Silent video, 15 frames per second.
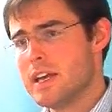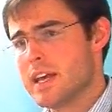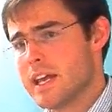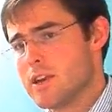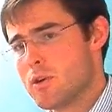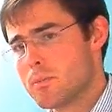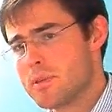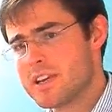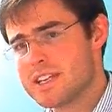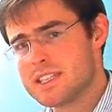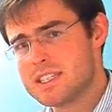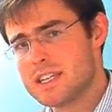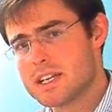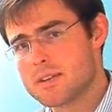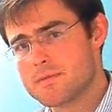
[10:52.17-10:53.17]
And normally you can
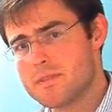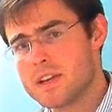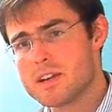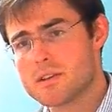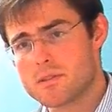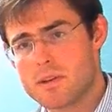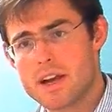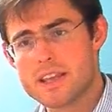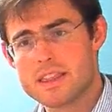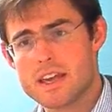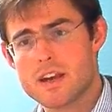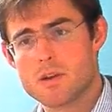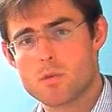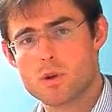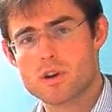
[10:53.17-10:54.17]
stick a finger right
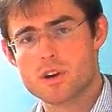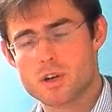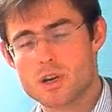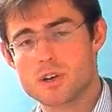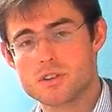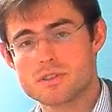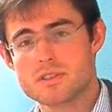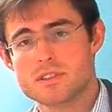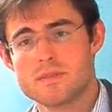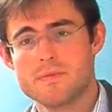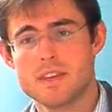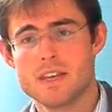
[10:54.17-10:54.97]
there where it hurts.